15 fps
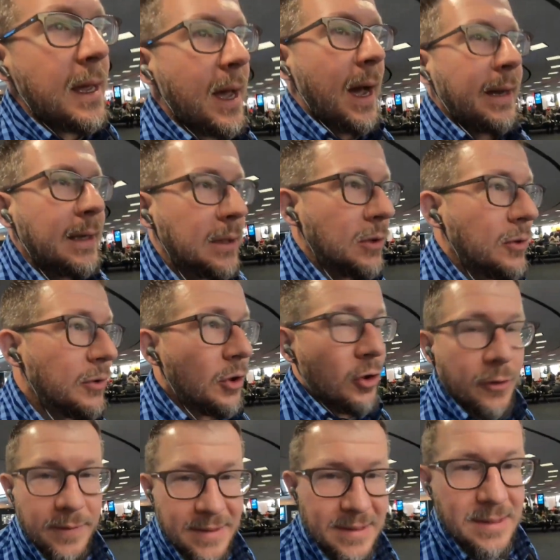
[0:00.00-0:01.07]
I get a little
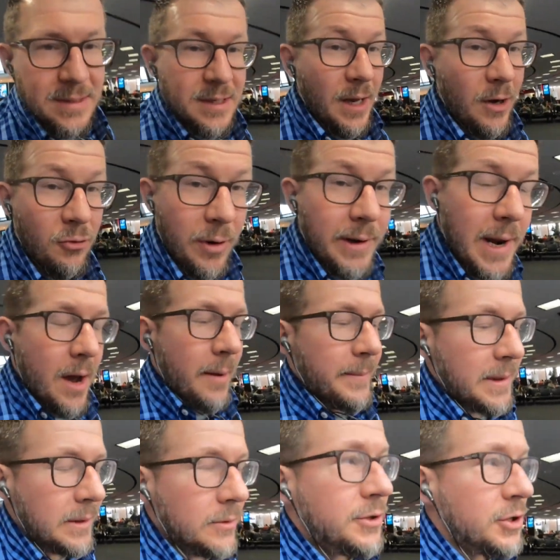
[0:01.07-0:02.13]
nervous. Like right now, I'm
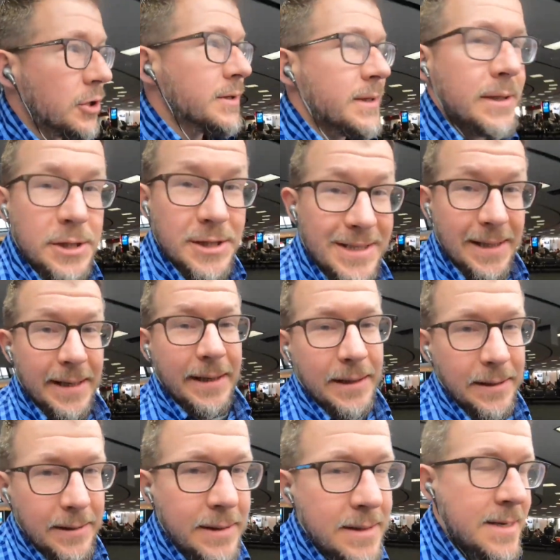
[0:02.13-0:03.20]
in New Jersey, just landed.
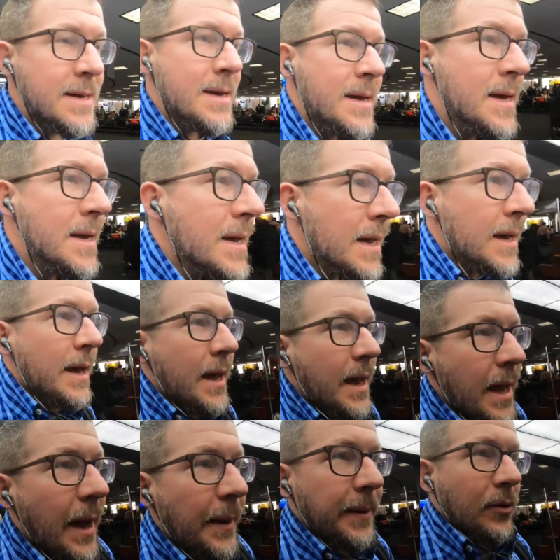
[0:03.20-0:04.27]

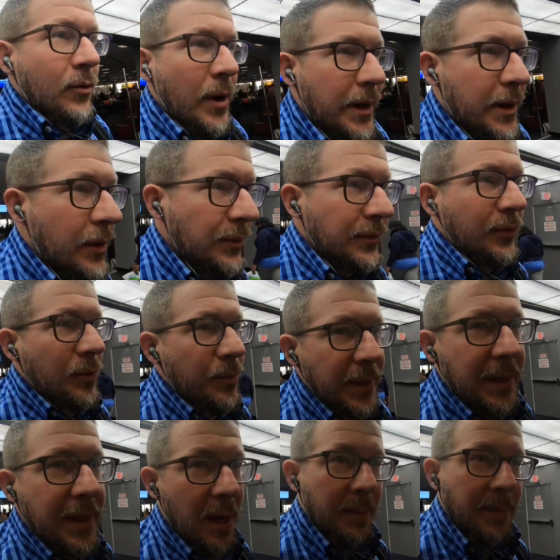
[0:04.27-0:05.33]
I'm getting ready to go into a
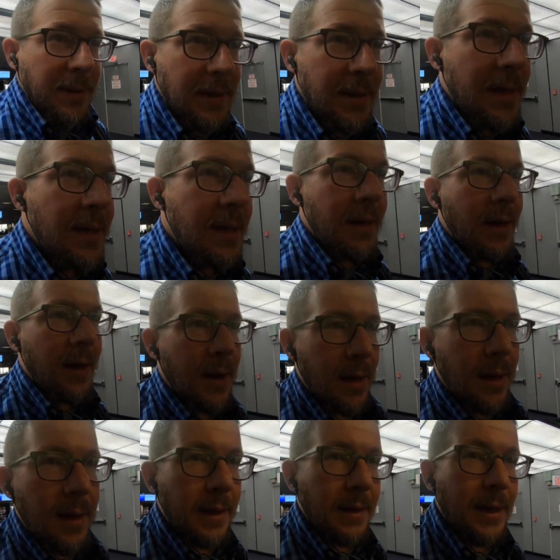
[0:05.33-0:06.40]
big company.
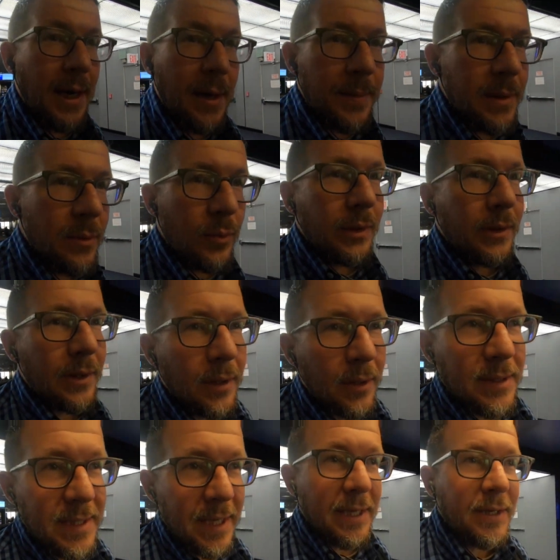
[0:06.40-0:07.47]
I'm gonna meet with their
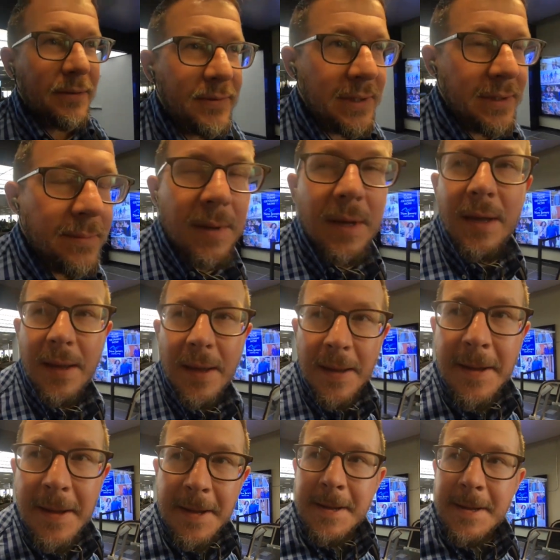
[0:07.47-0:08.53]
executive team.
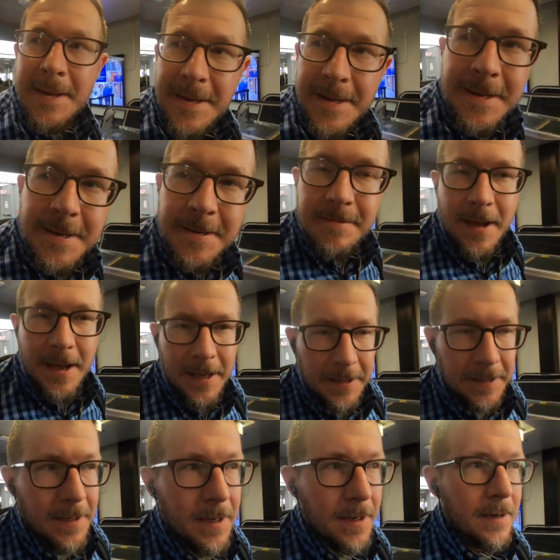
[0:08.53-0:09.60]

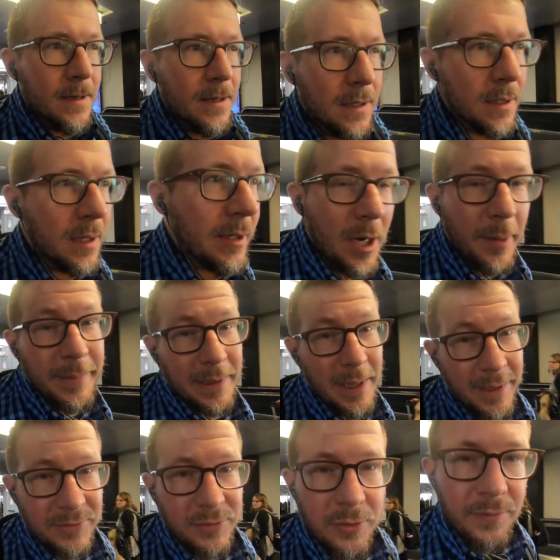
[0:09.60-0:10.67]
And I'd be
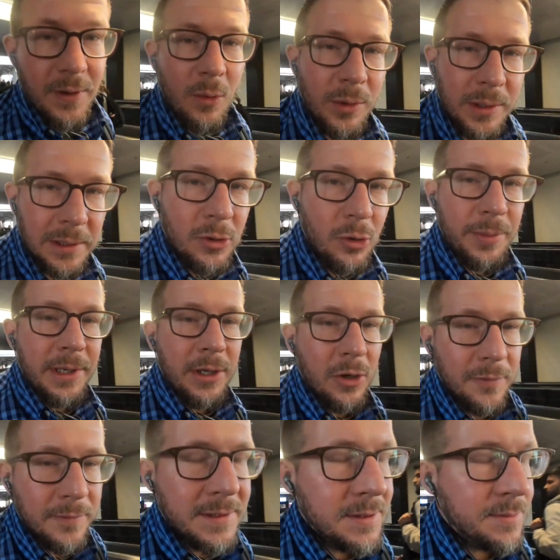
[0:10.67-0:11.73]
lying to you if I wasn't a little bit
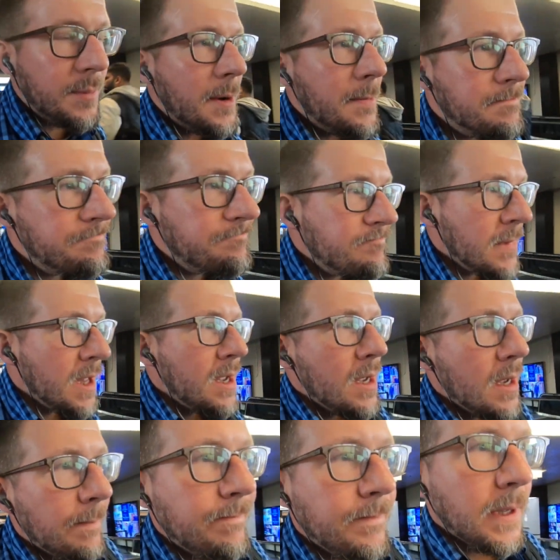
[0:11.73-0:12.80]
nervous. But
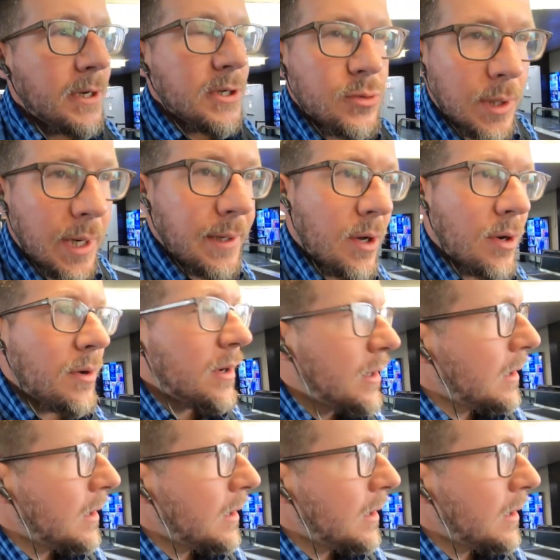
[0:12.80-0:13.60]
here's what I know: